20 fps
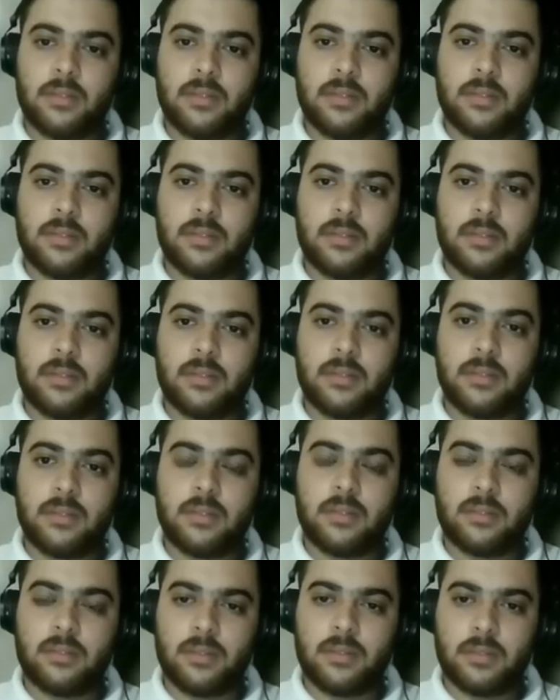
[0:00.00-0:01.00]

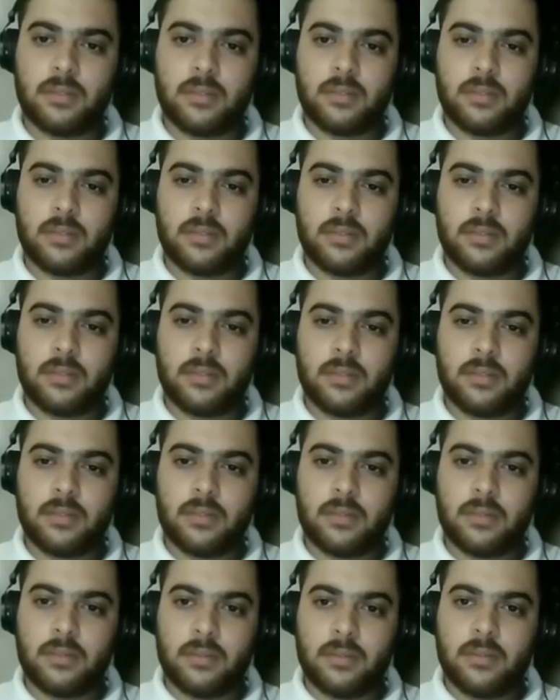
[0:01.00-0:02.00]

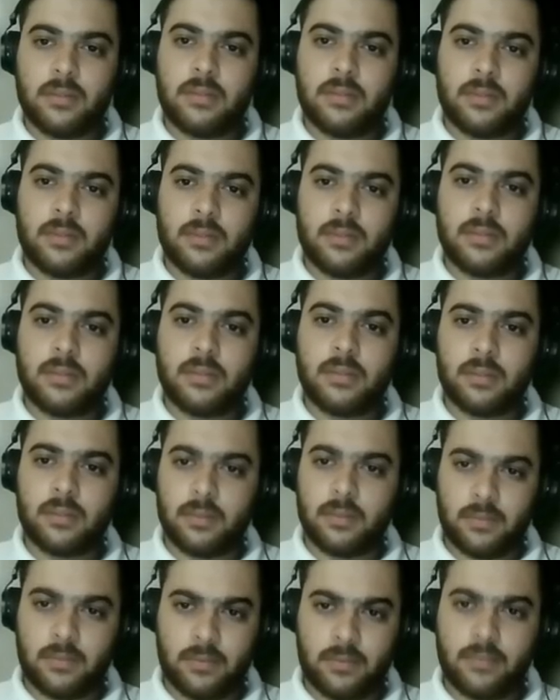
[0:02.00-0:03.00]

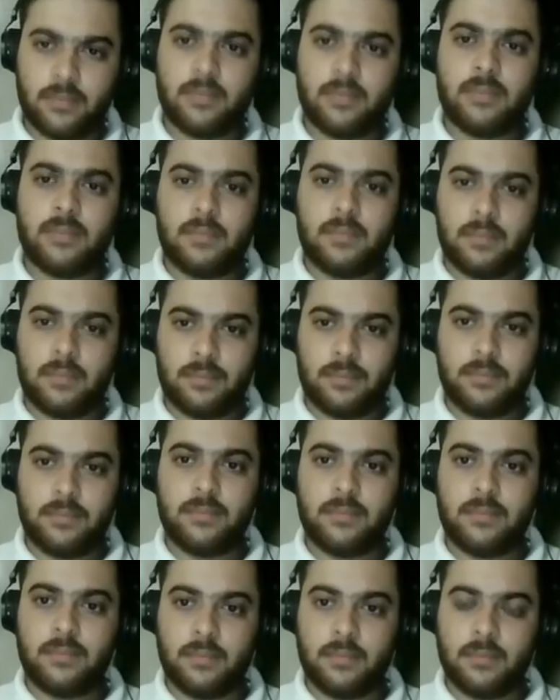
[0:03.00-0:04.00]

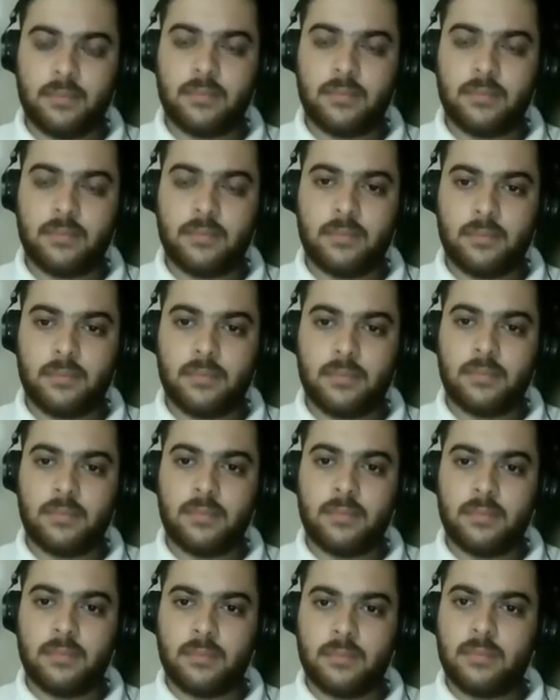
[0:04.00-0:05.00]

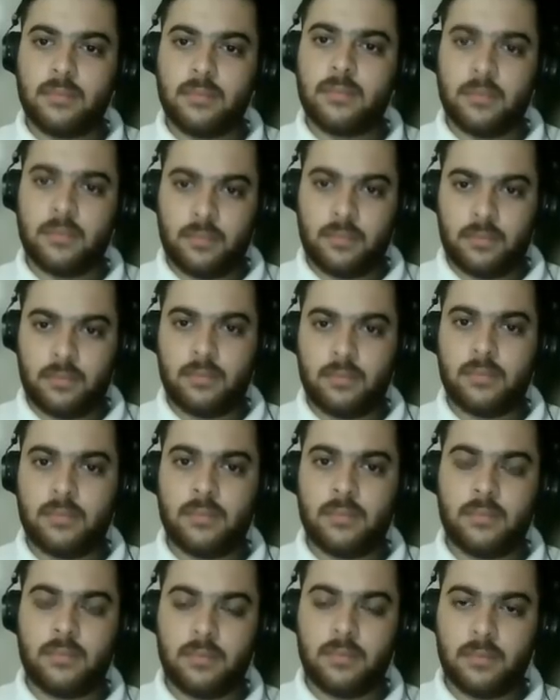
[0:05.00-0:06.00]

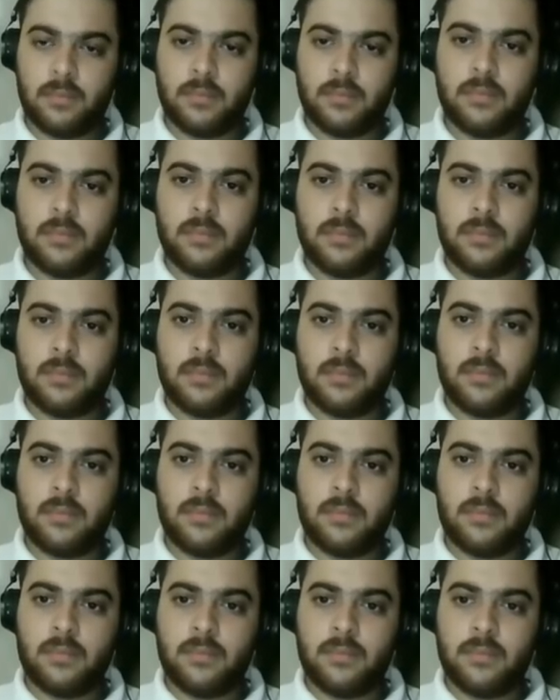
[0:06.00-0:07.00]

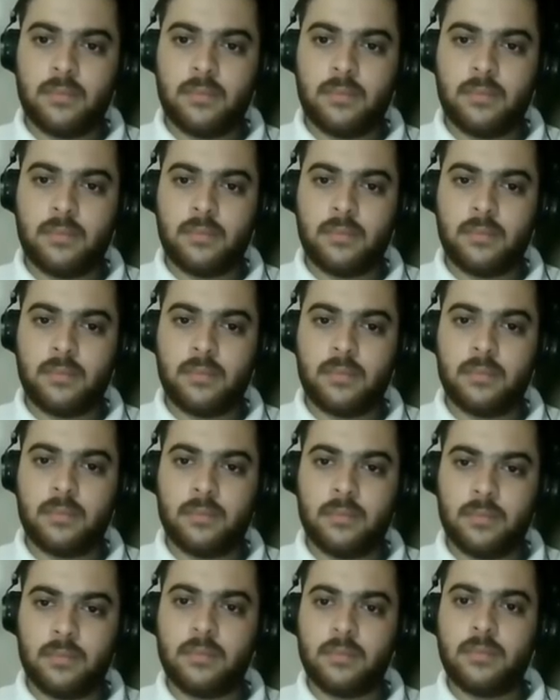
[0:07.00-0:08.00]
(silent)